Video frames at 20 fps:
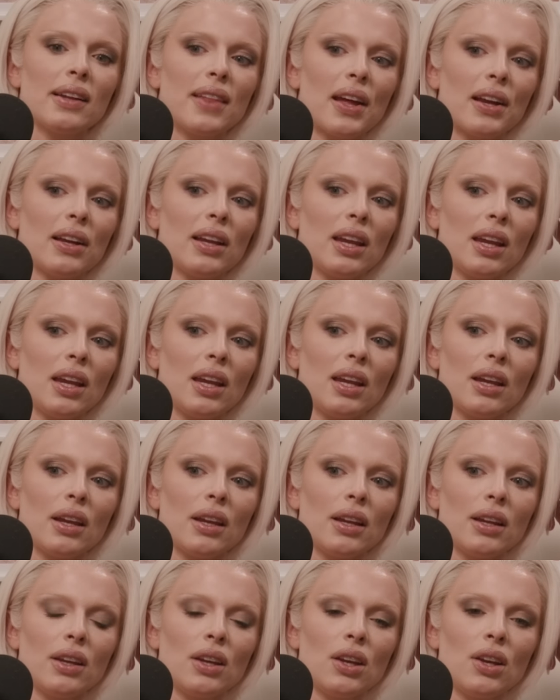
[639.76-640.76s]
that
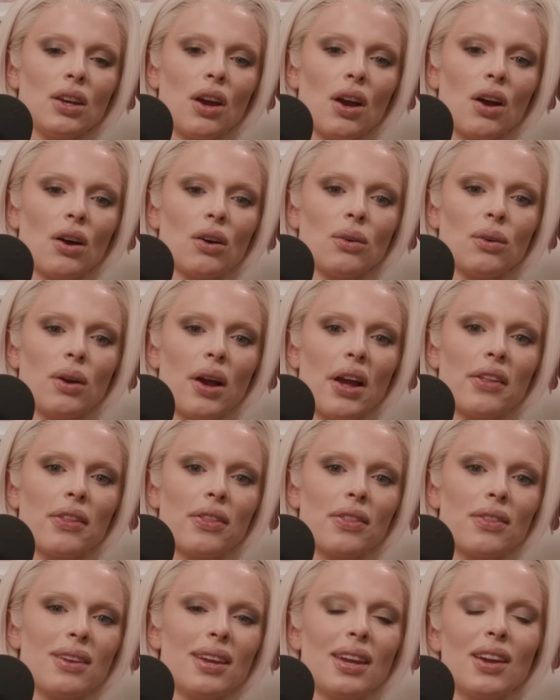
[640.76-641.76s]
he, you know, I
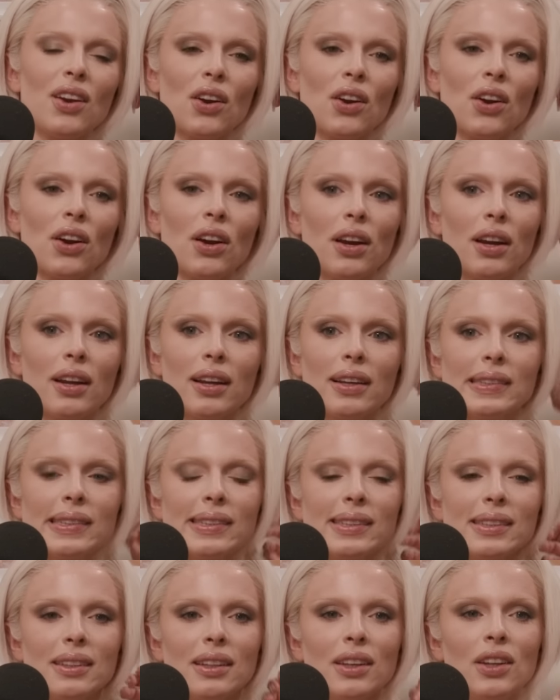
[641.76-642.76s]
here
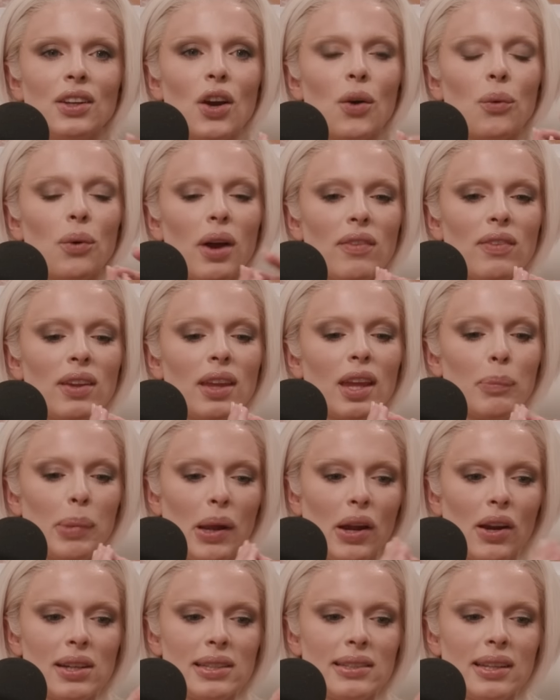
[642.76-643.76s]
is, you know, I feel like
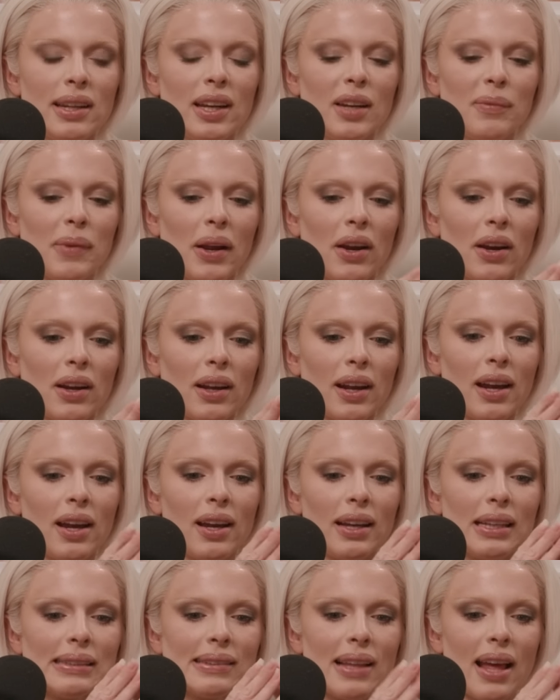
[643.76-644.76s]
parenting in America
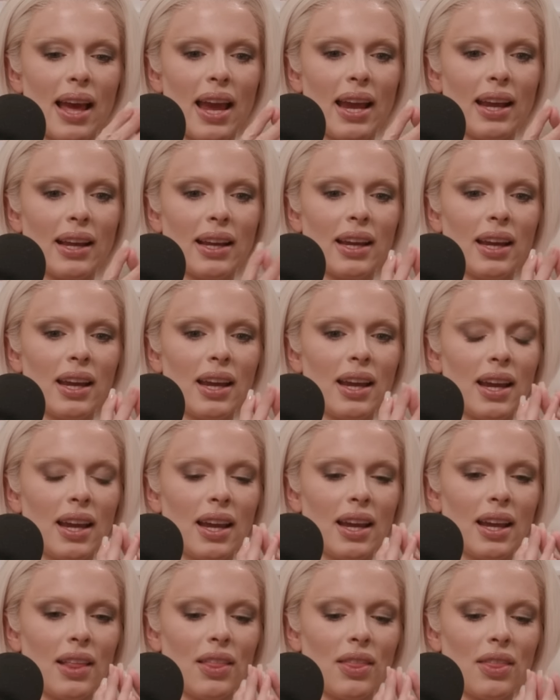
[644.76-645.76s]
is like
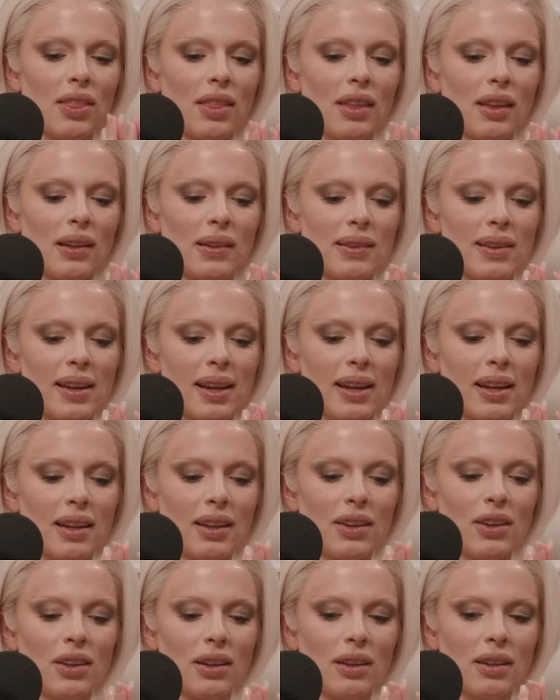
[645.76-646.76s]
it's like
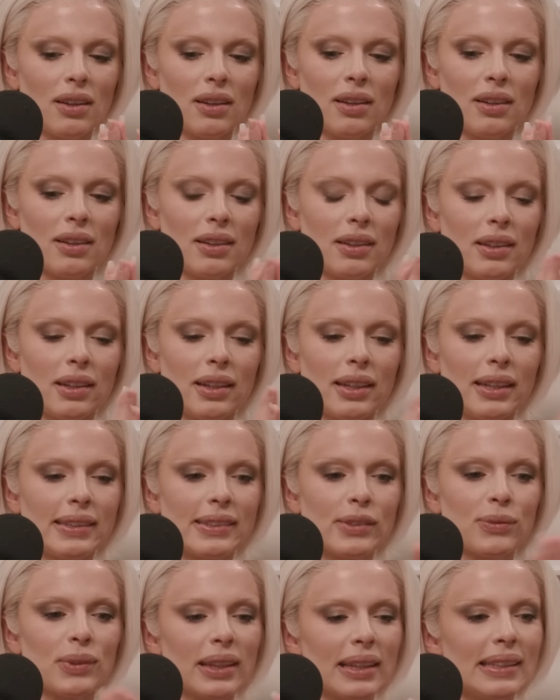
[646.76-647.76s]
uh,
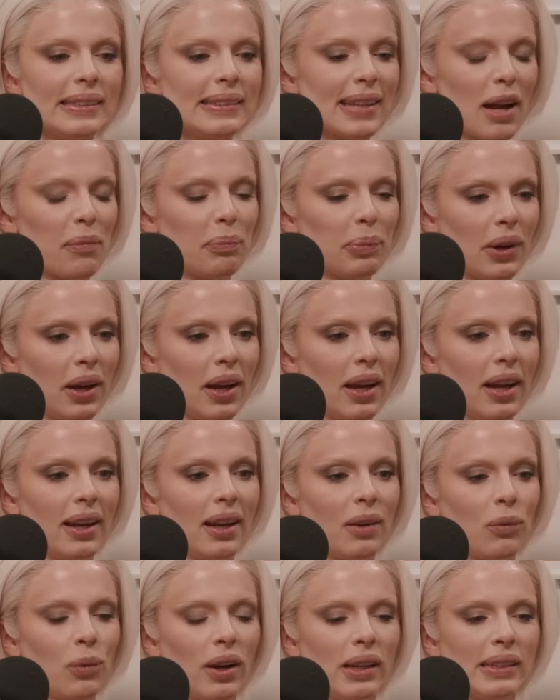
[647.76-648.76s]
it's really separate
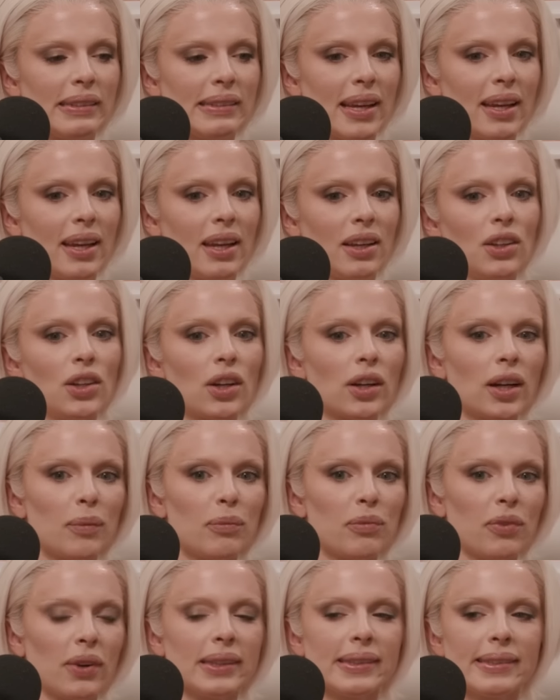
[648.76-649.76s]
whereas like in europe
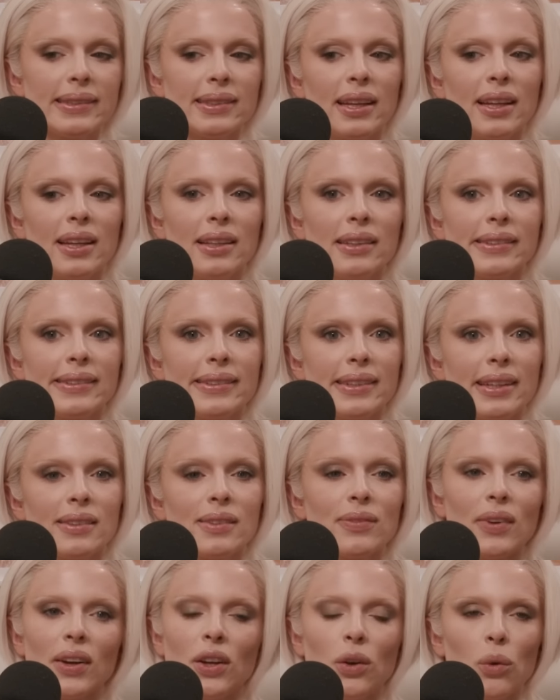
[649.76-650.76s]
for instance it's
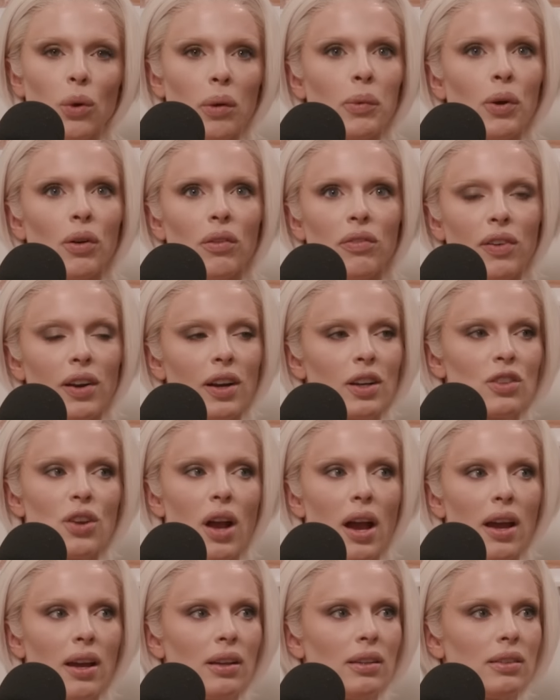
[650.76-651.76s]
very normal for a
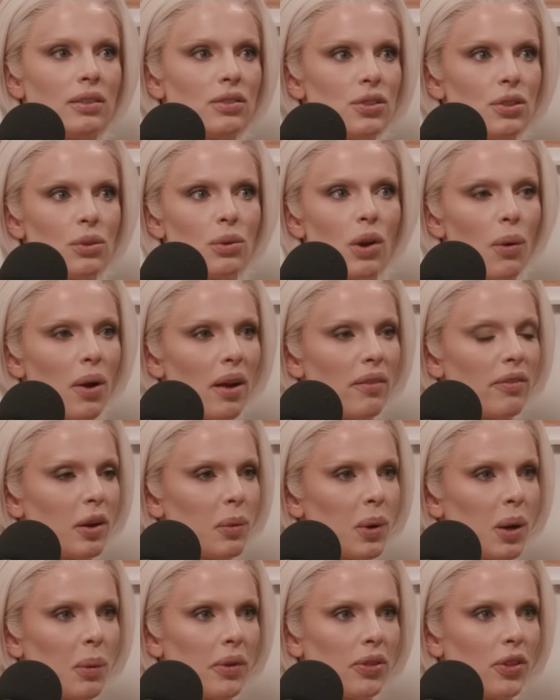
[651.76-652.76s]
child to go
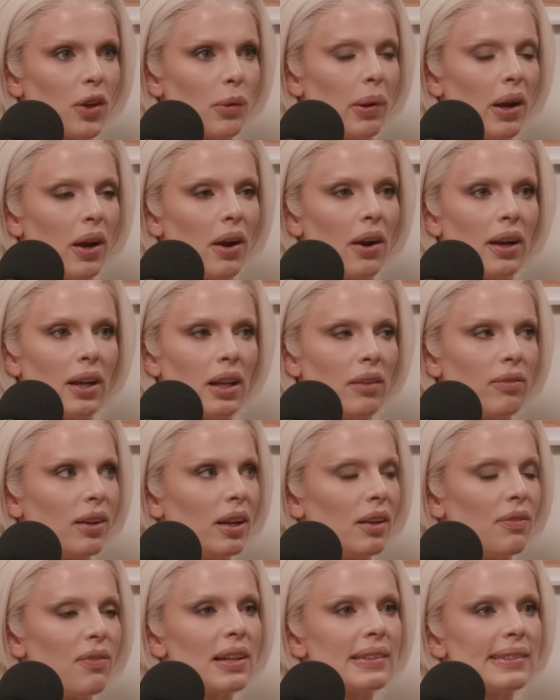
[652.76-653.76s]
everywhere with their parent even
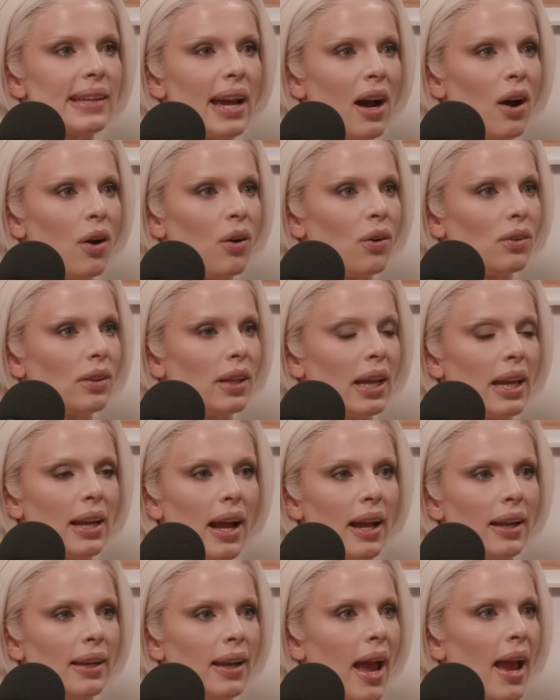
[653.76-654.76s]
if it's out late
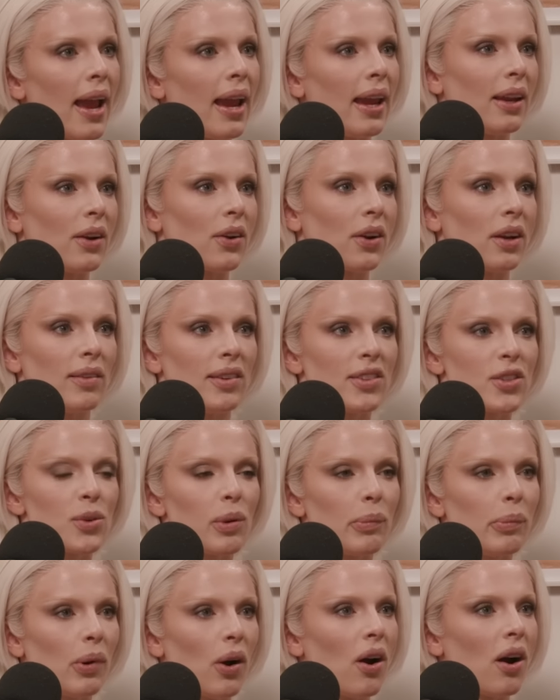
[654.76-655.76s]
at night or even to a
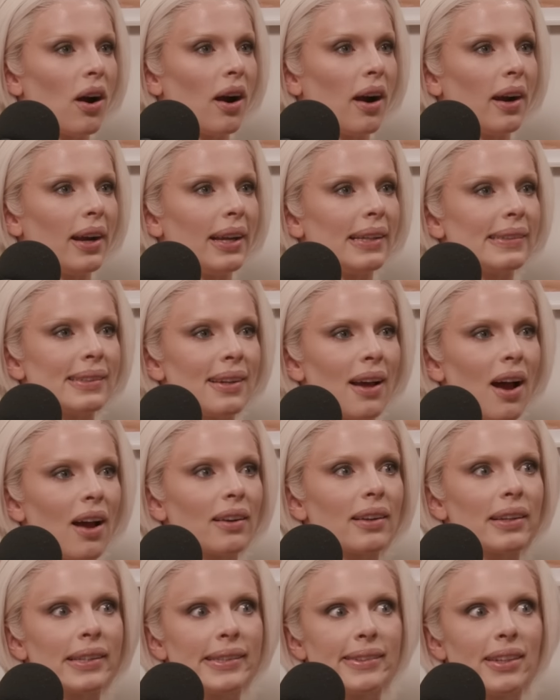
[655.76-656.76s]
bar it's not
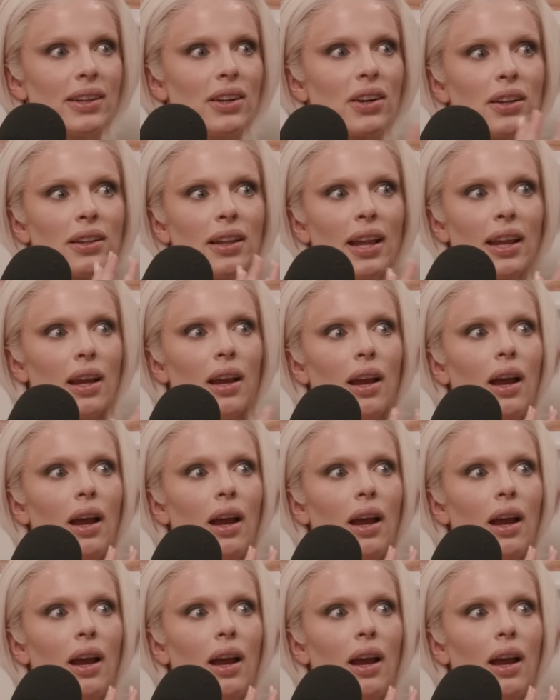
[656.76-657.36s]
considered like